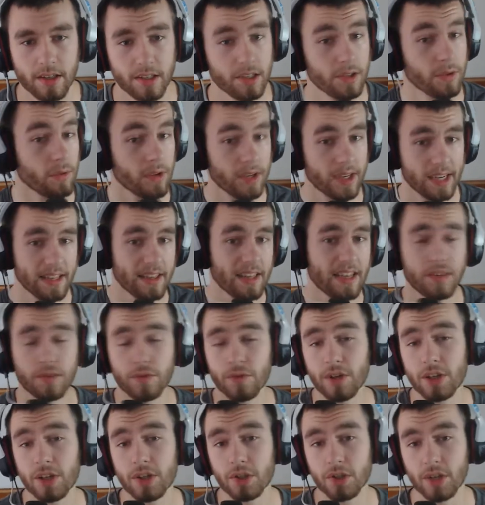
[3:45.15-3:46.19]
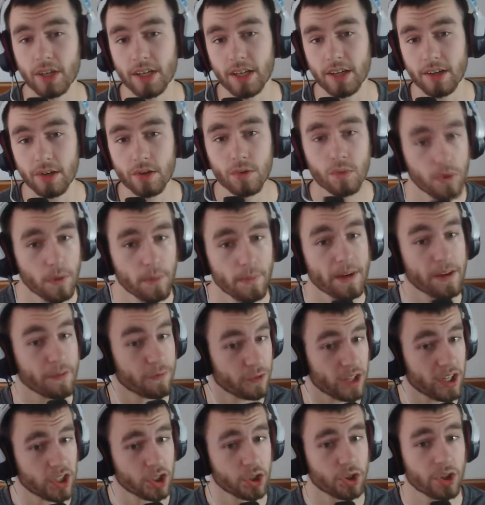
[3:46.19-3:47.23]
You will get less frustrated. You will be
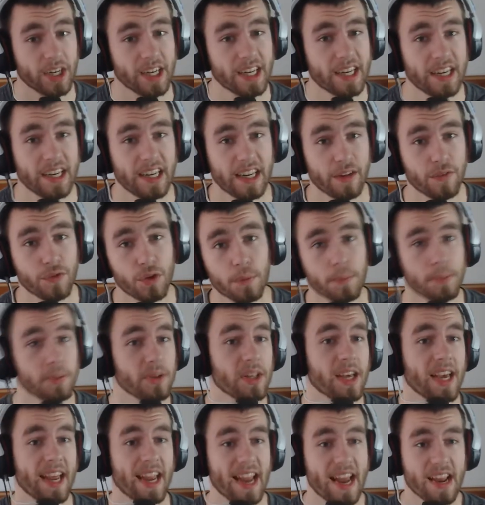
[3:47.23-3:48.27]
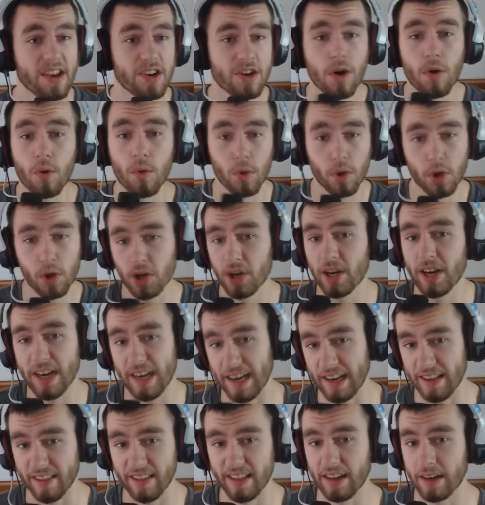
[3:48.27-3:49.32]
frustrated if you play and don't learn
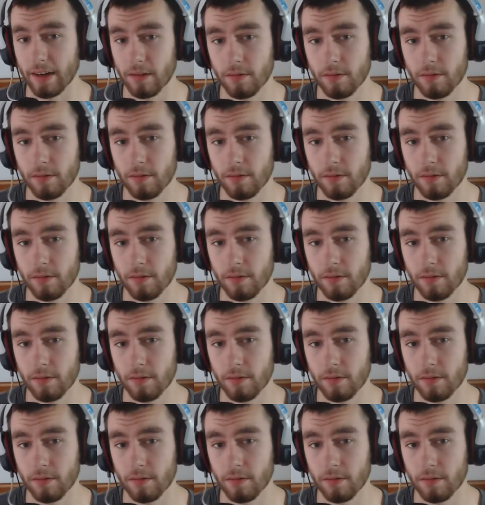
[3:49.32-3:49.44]
anything.